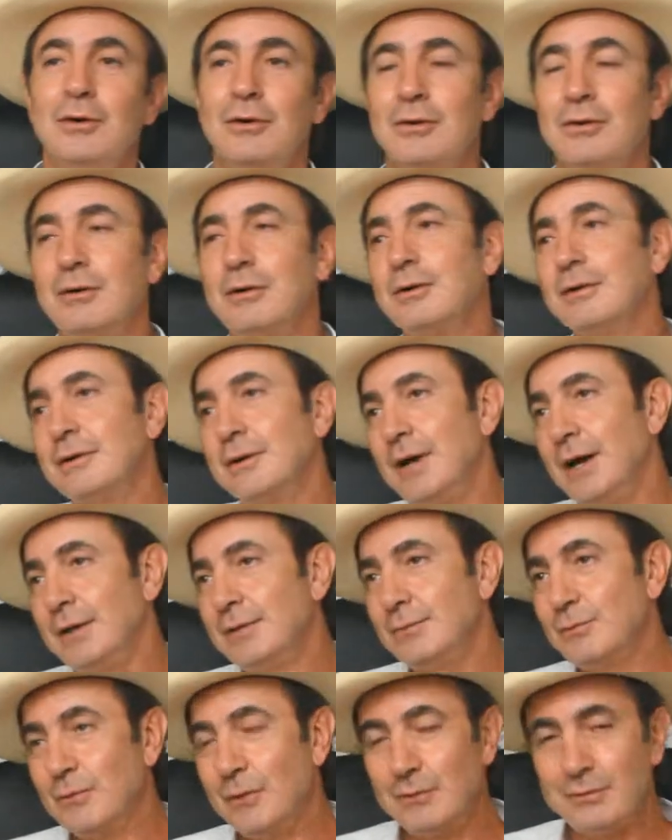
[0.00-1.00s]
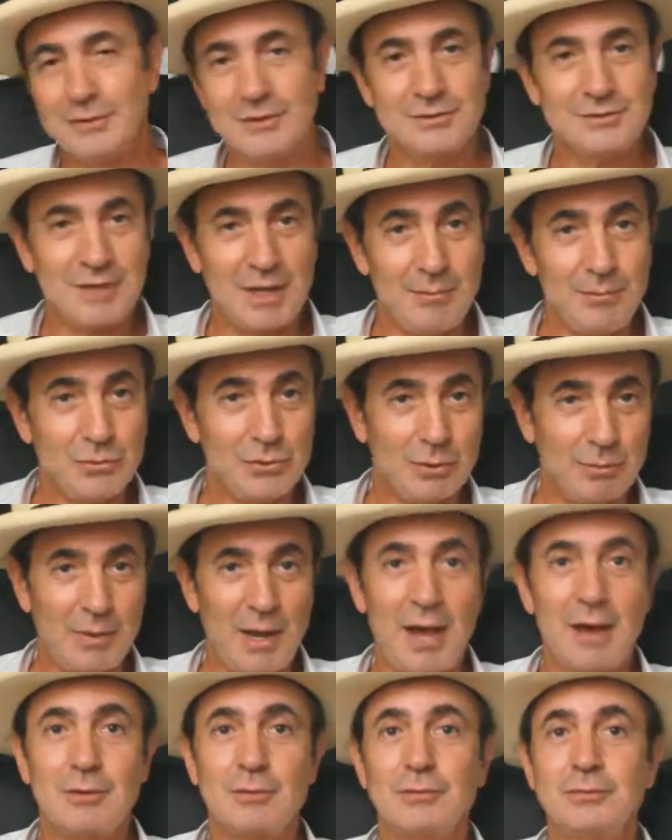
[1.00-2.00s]
Or I want the same
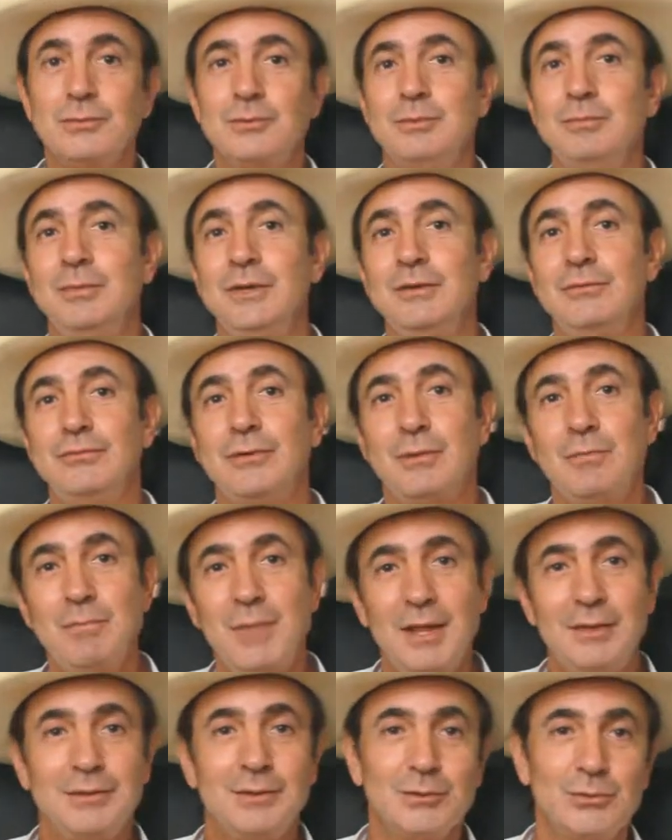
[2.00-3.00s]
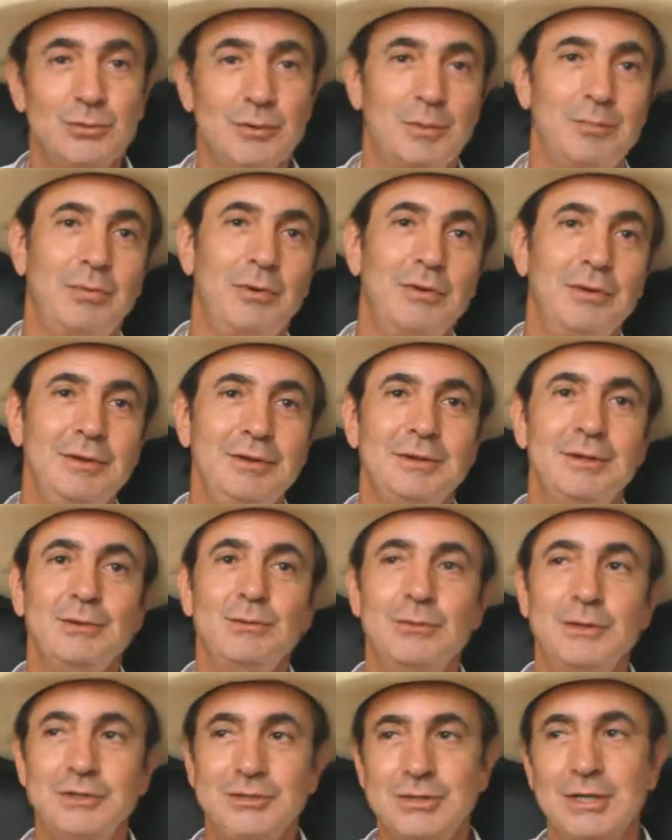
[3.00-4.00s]
tobacco to be fermented to a point
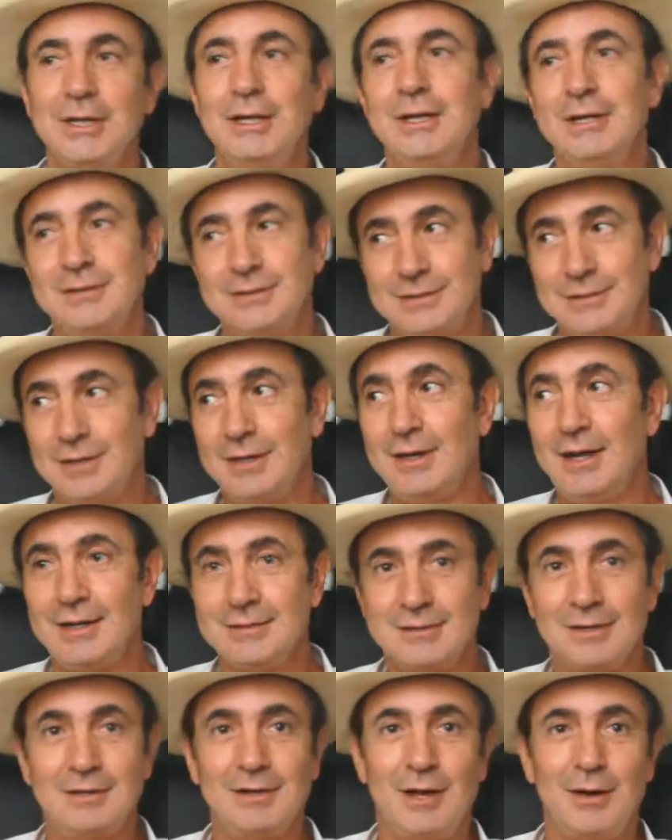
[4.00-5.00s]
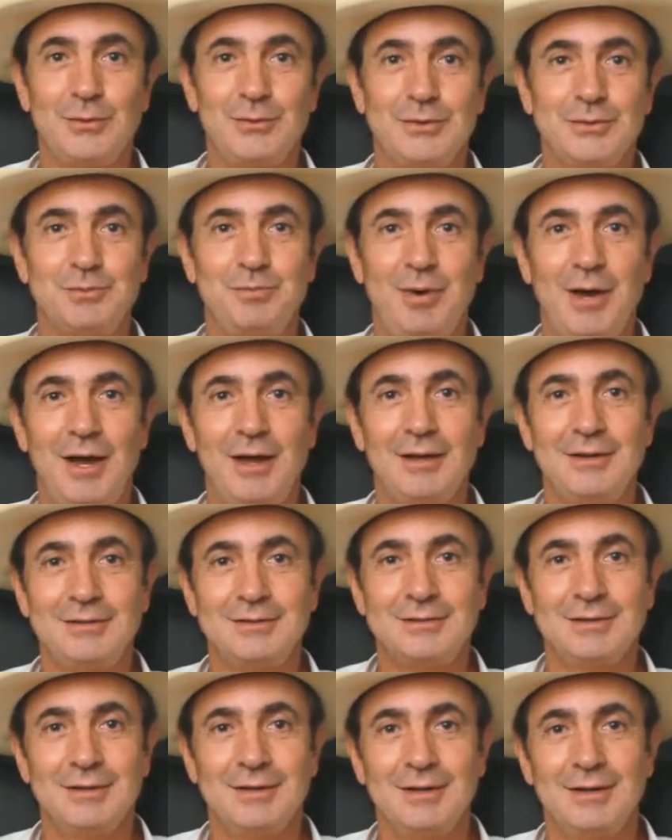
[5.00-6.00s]
in which it still has a lot of the
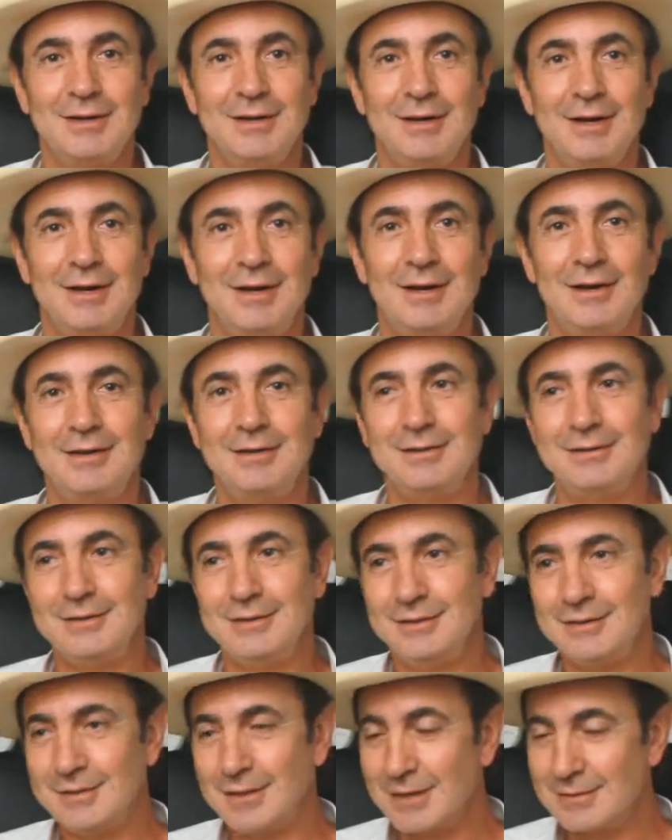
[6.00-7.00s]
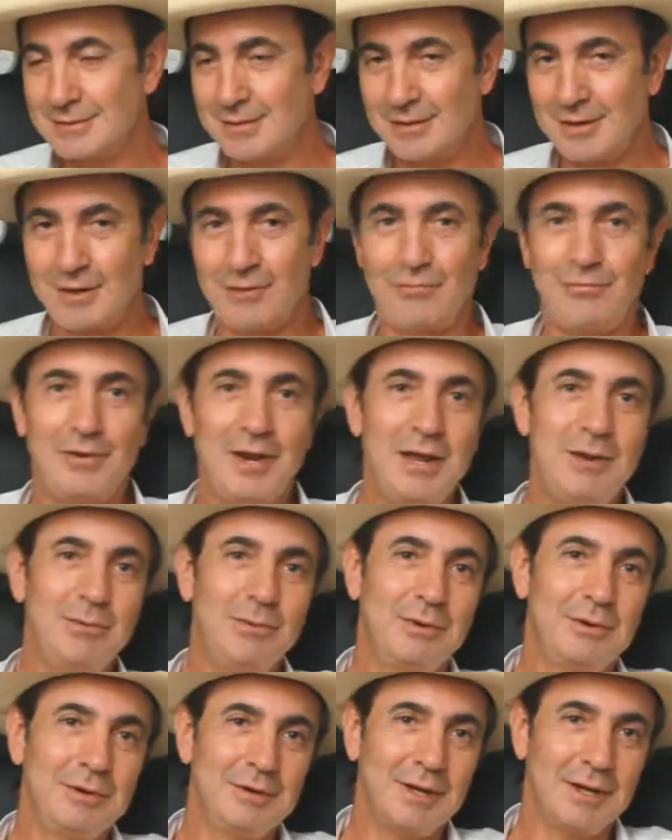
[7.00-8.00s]
spice. It has a lot of
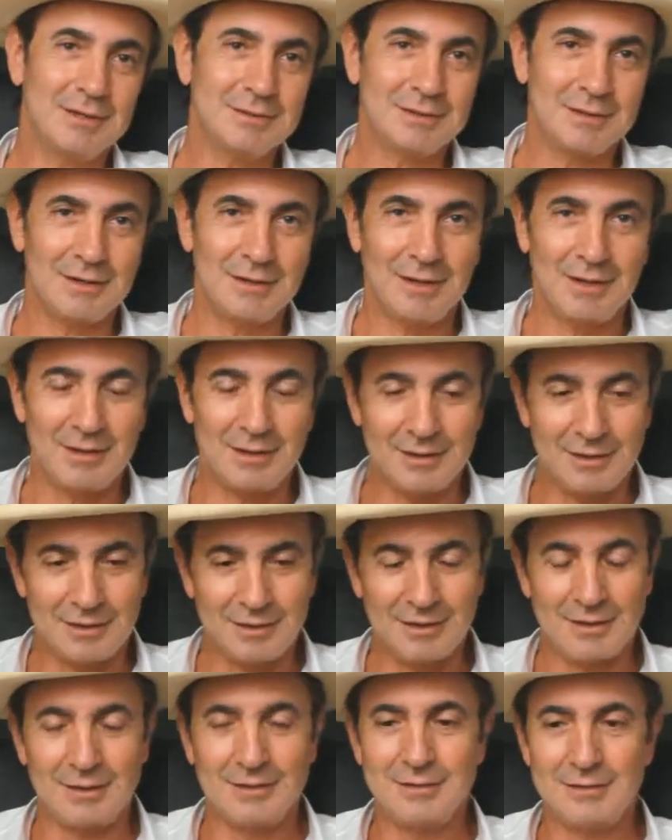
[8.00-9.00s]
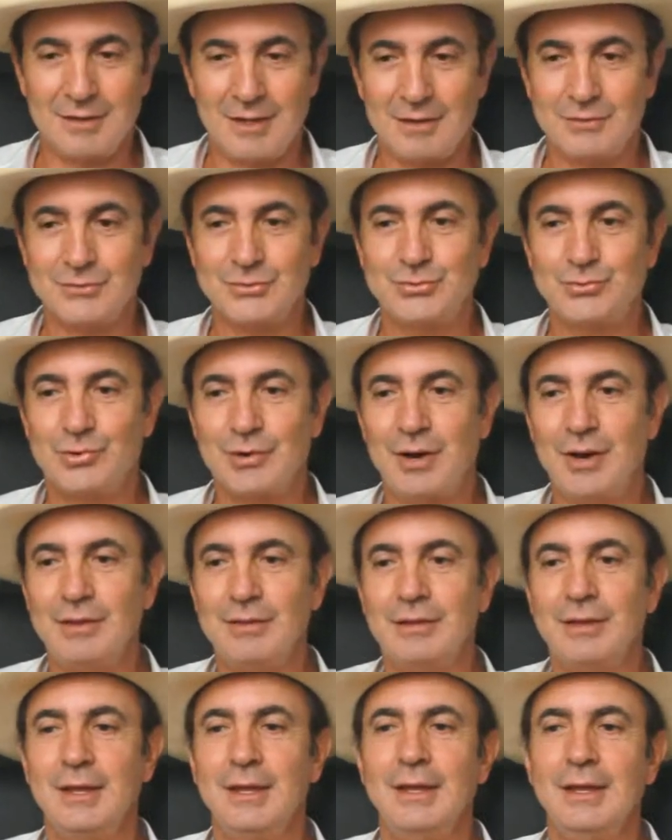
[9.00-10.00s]
flavor, it has a lot of
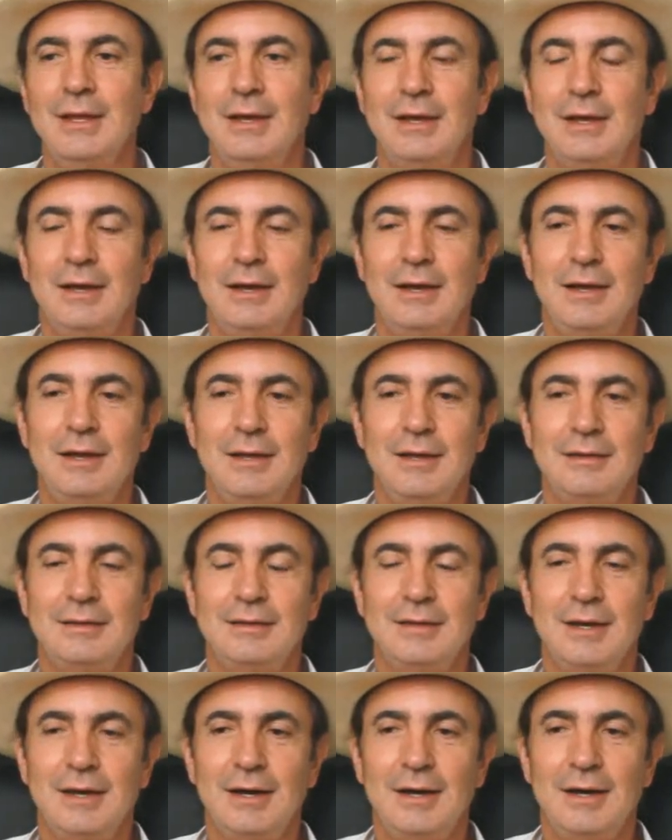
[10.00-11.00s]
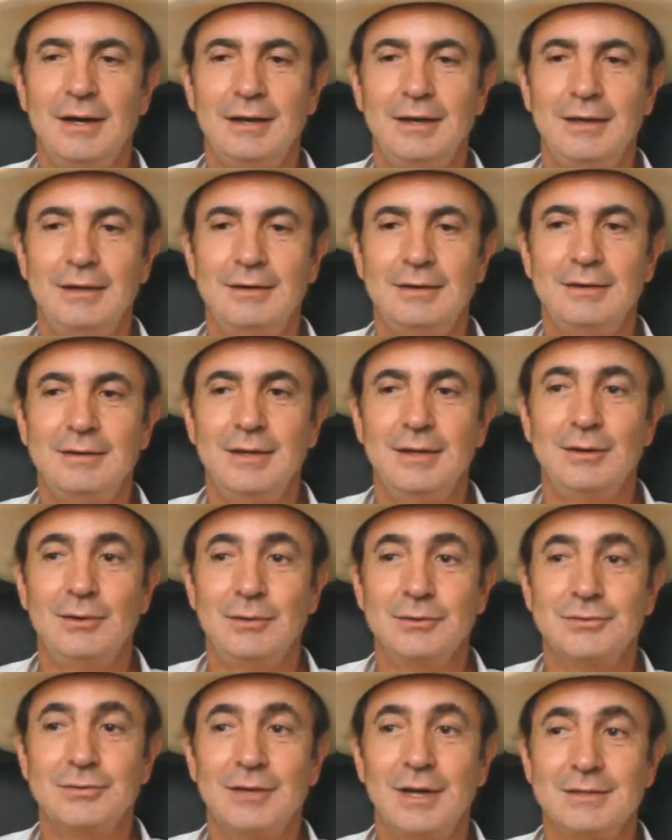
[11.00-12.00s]
strength, and it
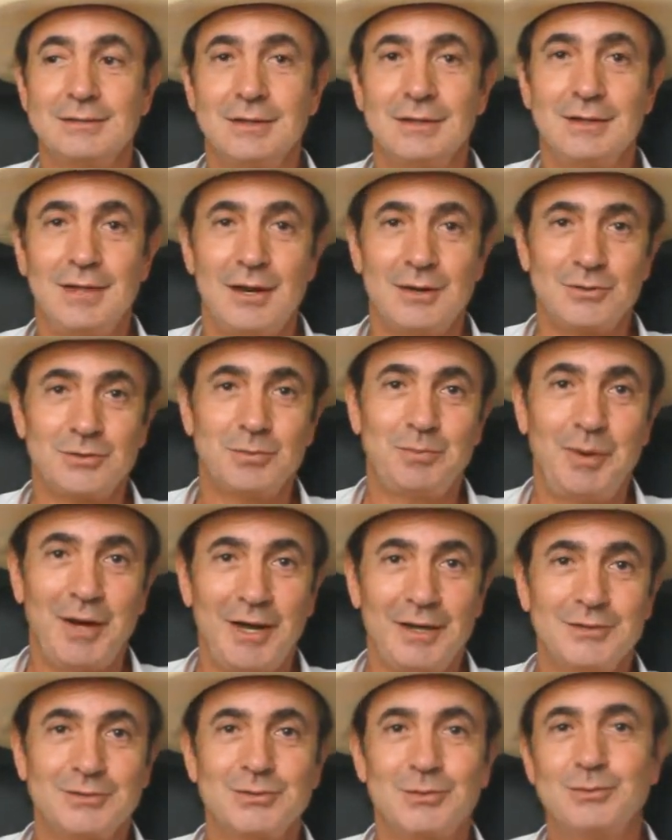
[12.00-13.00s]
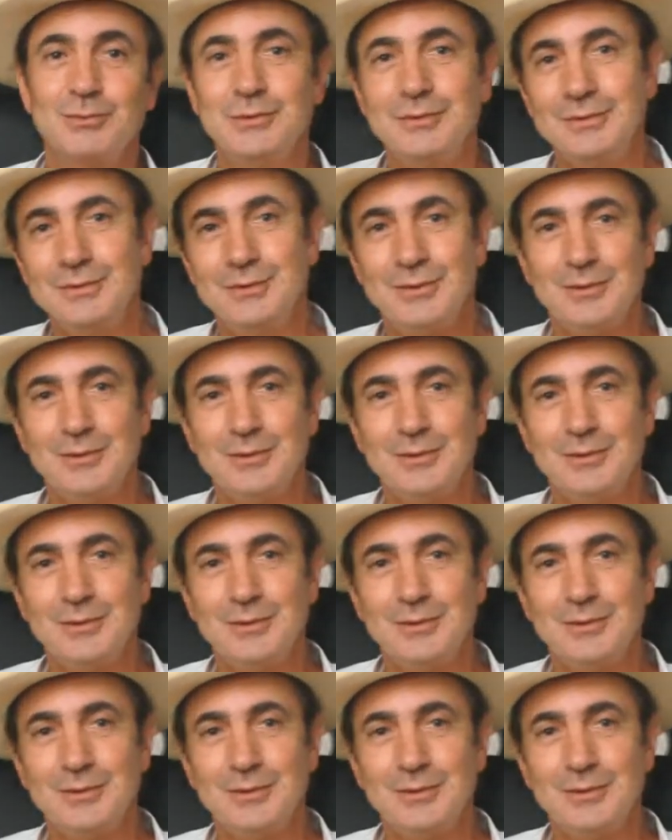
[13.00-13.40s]
also has a lot of spice. So we,